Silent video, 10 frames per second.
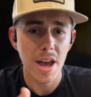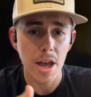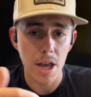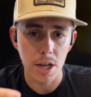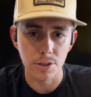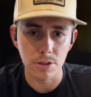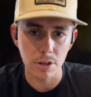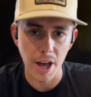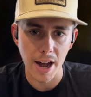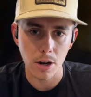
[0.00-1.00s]
into
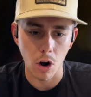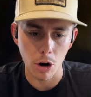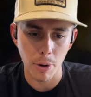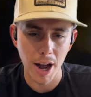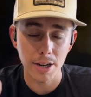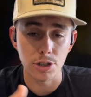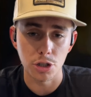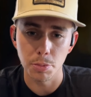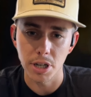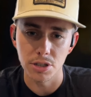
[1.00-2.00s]
that carbide
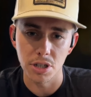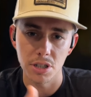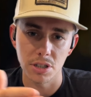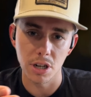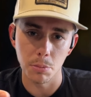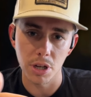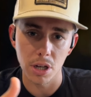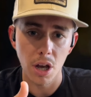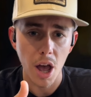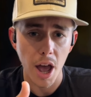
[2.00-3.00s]
just because it is going to
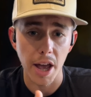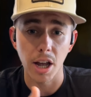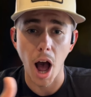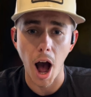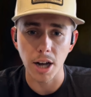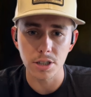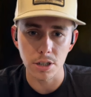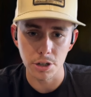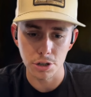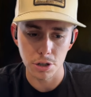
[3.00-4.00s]
be a
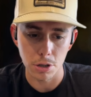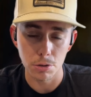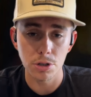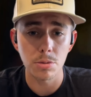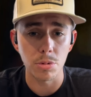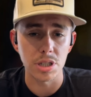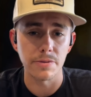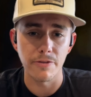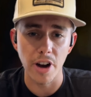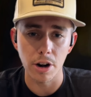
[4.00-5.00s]
costlier solution, but it's
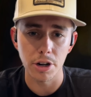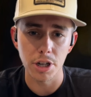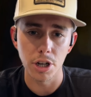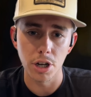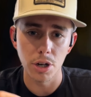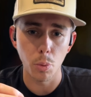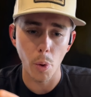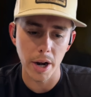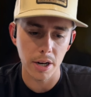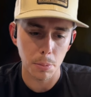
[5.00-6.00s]
very good
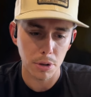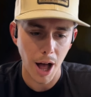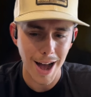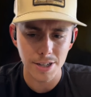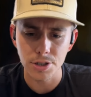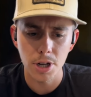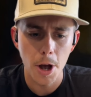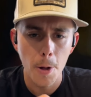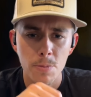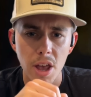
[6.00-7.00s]
when it applies.
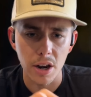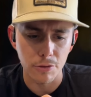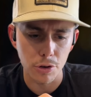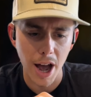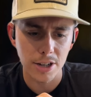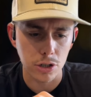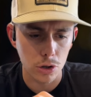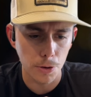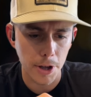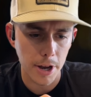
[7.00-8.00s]
And if you guys
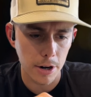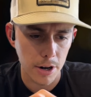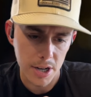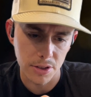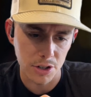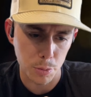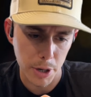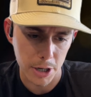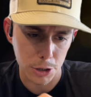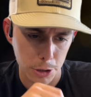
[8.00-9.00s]
look here in this
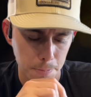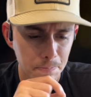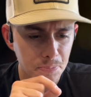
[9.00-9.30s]
picture,